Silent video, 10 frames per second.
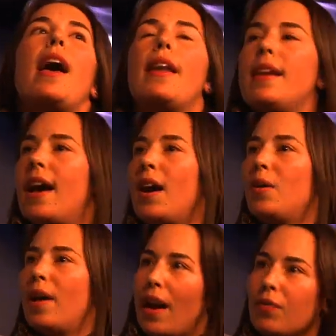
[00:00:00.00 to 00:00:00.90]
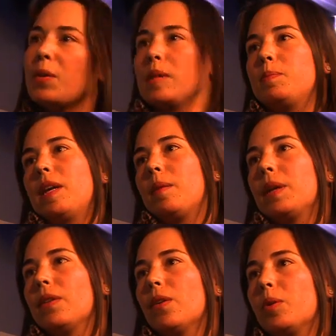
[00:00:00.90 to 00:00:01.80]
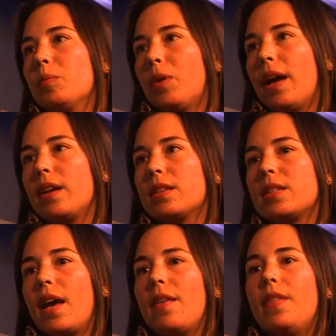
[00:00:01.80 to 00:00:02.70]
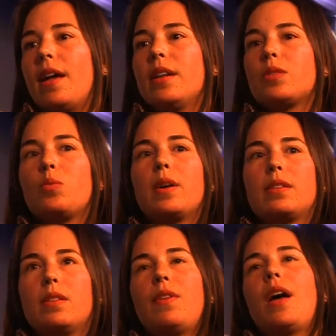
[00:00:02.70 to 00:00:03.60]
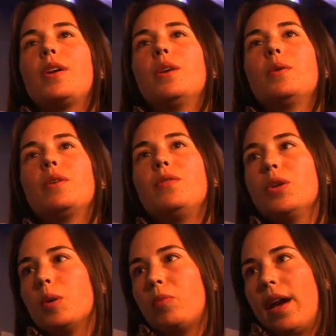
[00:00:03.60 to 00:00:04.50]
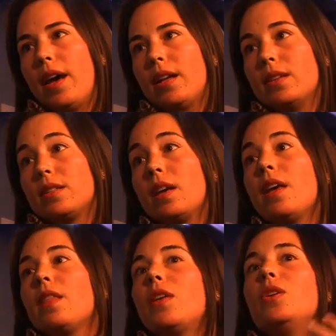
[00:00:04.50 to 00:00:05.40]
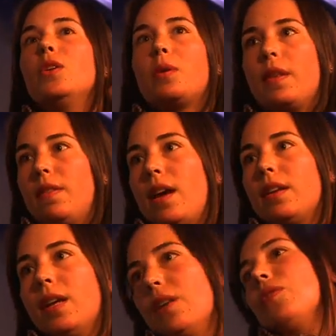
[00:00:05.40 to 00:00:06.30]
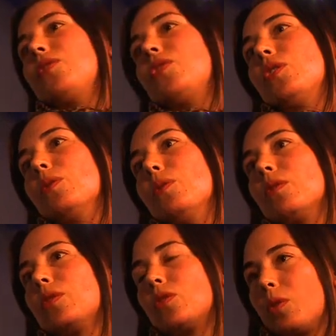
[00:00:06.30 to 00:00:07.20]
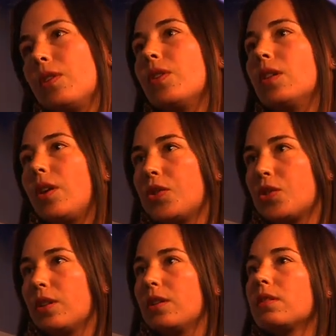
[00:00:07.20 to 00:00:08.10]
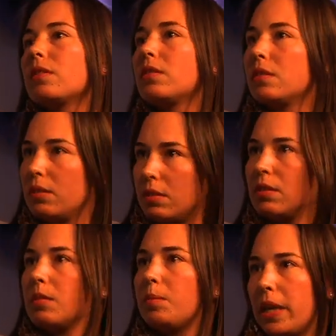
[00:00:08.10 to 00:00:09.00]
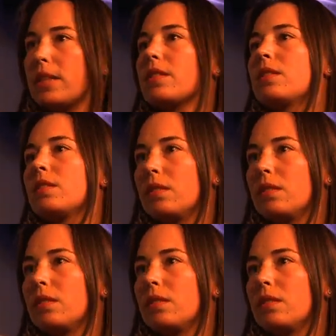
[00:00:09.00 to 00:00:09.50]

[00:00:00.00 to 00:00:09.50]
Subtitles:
And now everyone's becoming their own brand. And then it's what's the value of your brand that you can then give to sort of a larger place.